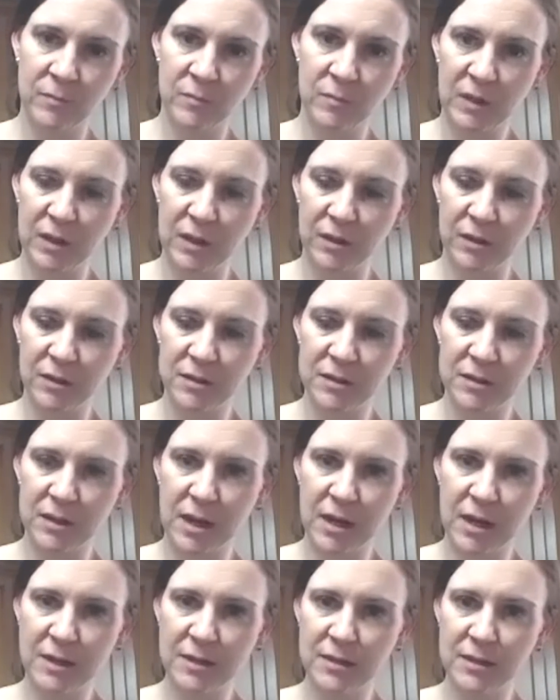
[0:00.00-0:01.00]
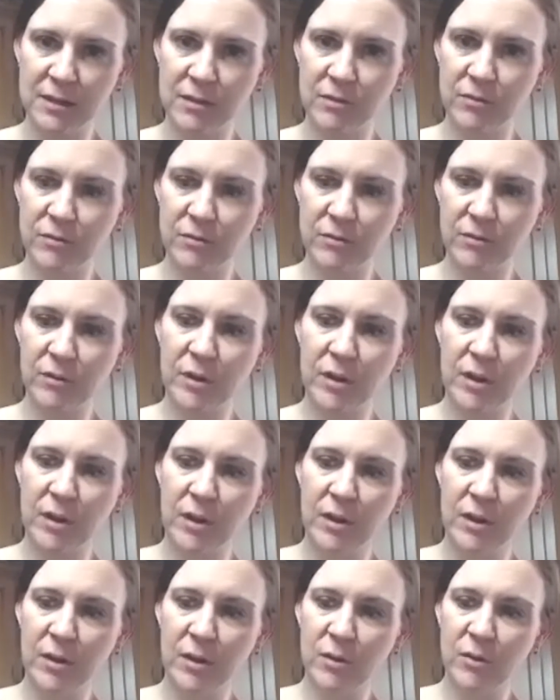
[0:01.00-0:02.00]
It looks nice and
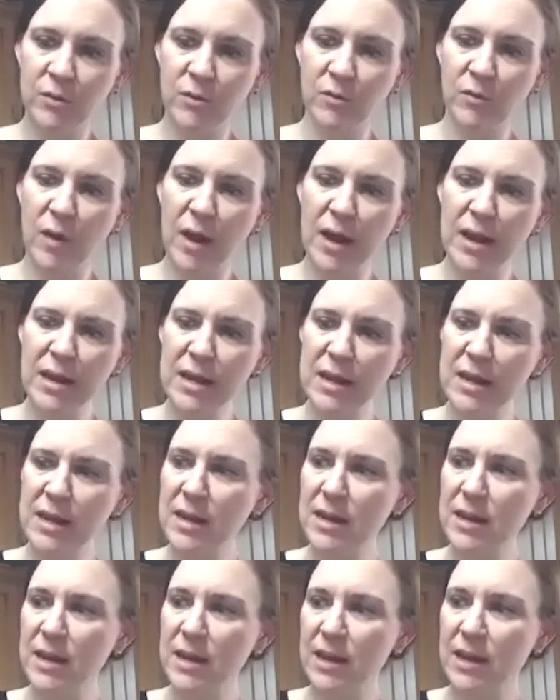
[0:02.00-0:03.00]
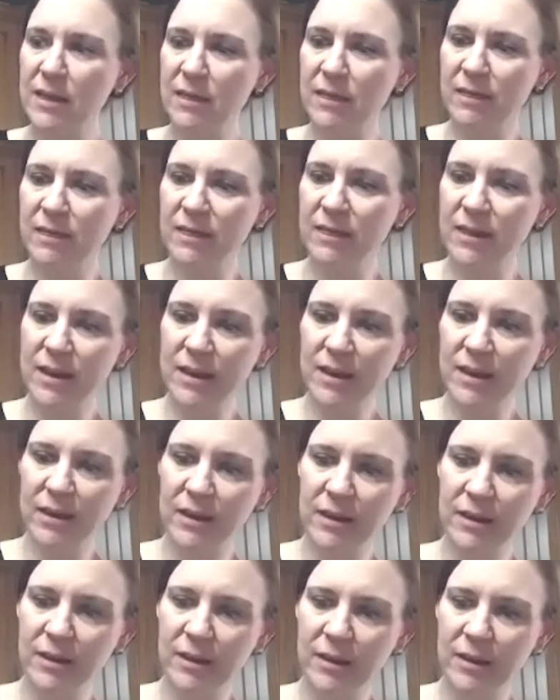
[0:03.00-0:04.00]
runny and thick.
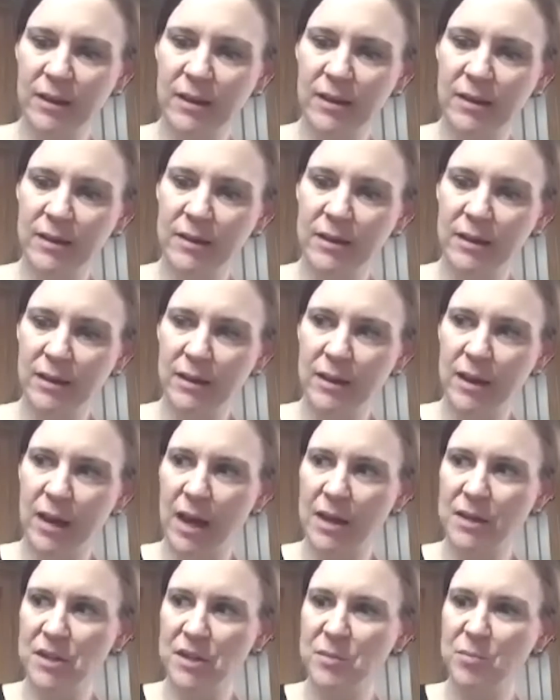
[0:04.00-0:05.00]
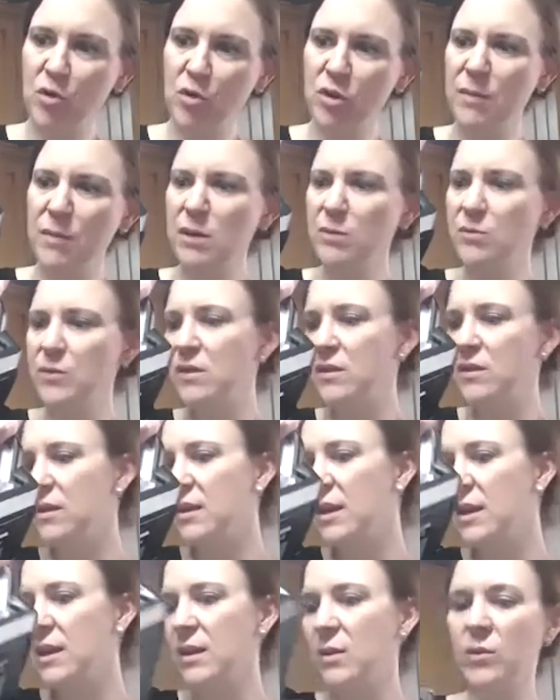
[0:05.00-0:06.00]
I just poured mine with
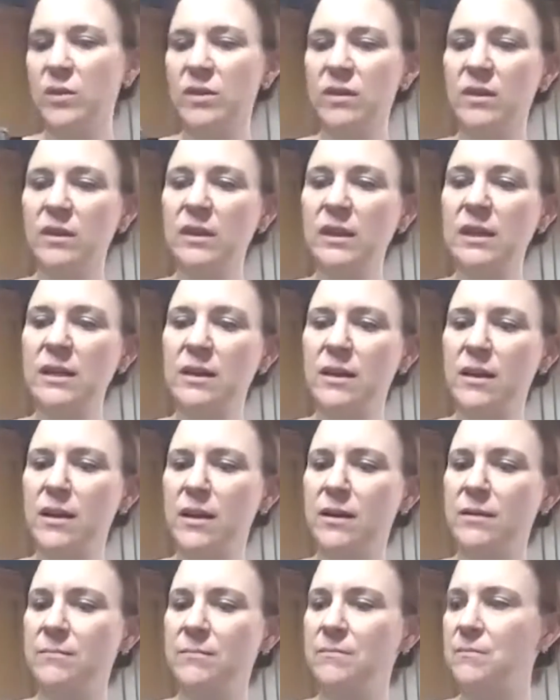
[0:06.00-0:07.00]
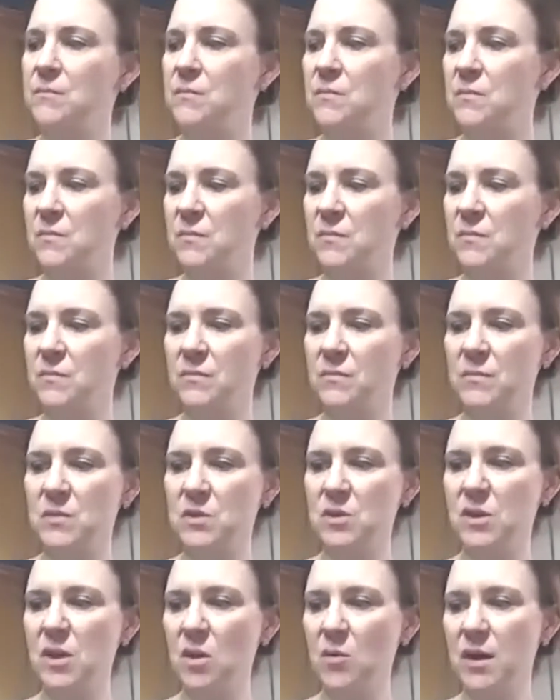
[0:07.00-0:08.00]
the lid on, so
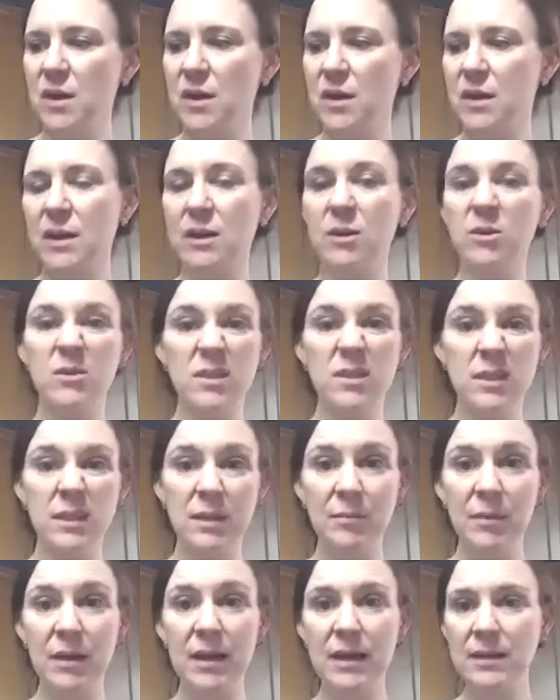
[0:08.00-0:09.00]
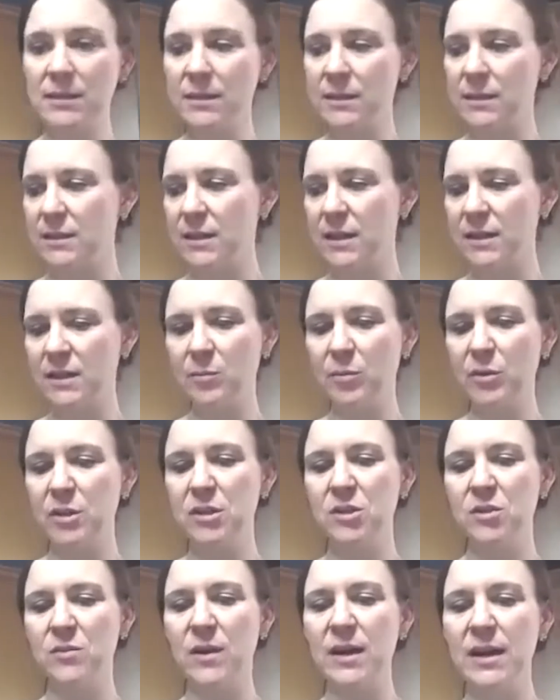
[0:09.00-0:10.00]
that way I don't stick my hands inside the
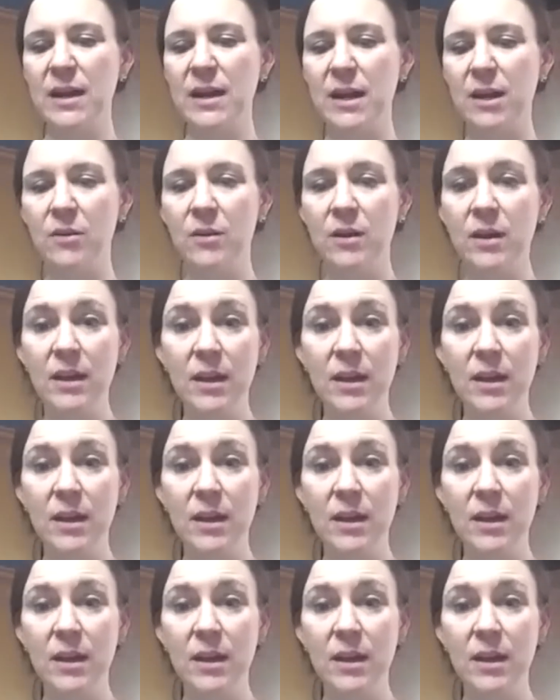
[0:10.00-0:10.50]
blender right now.